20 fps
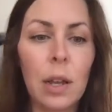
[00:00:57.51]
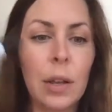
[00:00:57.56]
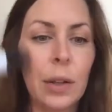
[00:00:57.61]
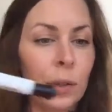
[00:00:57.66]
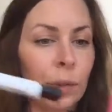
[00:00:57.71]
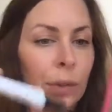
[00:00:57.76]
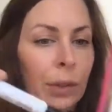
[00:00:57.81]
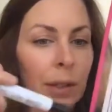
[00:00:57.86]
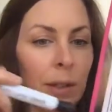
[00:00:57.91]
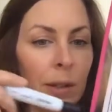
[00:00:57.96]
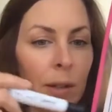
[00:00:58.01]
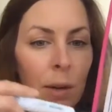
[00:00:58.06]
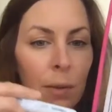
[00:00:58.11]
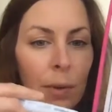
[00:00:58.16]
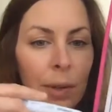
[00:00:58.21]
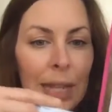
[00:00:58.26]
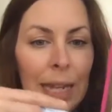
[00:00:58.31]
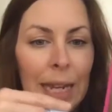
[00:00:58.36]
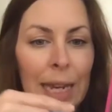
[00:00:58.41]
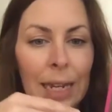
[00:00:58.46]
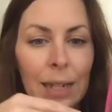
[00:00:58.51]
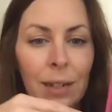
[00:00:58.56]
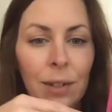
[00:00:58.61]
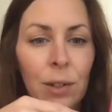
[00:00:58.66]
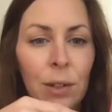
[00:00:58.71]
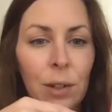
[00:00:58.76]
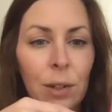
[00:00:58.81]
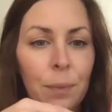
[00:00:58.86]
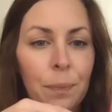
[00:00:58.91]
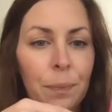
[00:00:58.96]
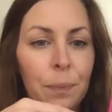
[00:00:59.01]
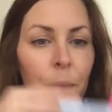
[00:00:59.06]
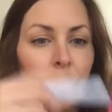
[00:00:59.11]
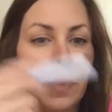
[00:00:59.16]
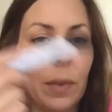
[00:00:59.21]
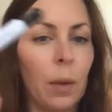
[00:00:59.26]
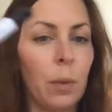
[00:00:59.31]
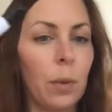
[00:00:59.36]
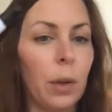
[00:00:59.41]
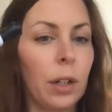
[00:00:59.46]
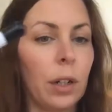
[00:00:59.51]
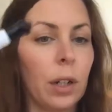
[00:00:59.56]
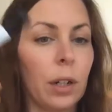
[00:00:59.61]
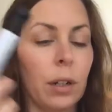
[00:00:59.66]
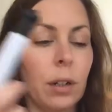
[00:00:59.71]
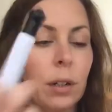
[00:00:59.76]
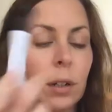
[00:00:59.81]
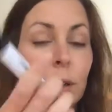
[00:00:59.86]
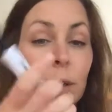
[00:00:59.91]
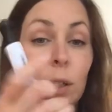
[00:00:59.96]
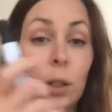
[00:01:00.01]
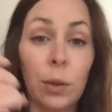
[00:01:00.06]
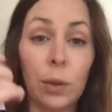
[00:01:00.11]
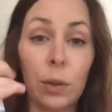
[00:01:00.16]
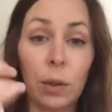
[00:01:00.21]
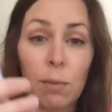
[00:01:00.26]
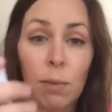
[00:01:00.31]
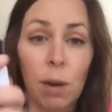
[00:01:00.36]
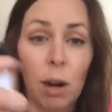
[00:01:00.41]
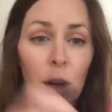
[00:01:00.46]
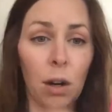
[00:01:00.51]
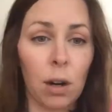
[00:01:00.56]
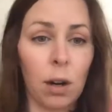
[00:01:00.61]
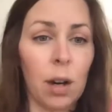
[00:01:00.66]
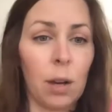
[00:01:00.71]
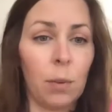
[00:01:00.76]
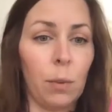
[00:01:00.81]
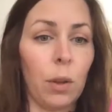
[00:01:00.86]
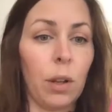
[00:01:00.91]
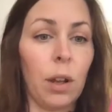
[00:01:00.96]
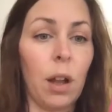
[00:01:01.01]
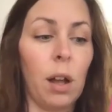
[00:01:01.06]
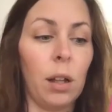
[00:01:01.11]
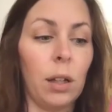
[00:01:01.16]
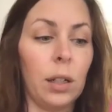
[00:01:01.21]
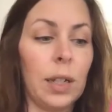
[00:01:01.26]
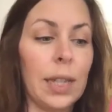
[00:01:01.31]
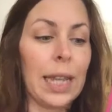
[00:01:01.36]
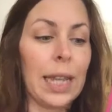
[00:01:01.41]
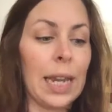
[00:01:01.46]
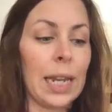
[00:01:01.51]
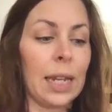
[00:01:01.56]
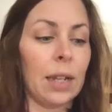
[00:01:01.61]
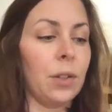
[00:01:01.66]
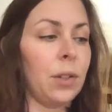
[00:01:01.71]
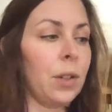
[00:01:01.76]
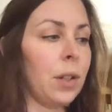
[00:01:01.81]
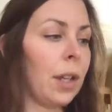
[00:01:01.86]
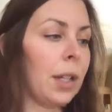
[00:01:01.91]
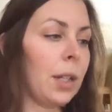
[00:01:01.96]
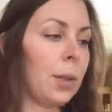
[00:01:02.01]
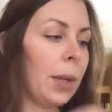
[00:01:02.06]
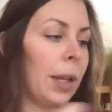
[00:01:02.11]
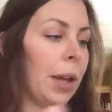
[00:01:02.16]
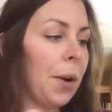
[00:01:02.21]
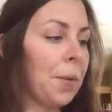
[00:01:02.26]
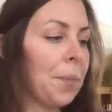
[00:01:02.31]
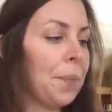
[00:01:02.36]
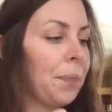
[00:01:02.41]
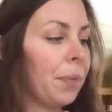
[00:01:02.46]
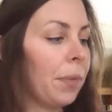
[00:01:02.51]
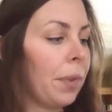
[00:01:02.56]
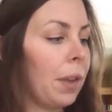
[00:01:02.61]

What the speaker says: So let's start with the ant, and we're going to use our marker and we'll color ant as we go.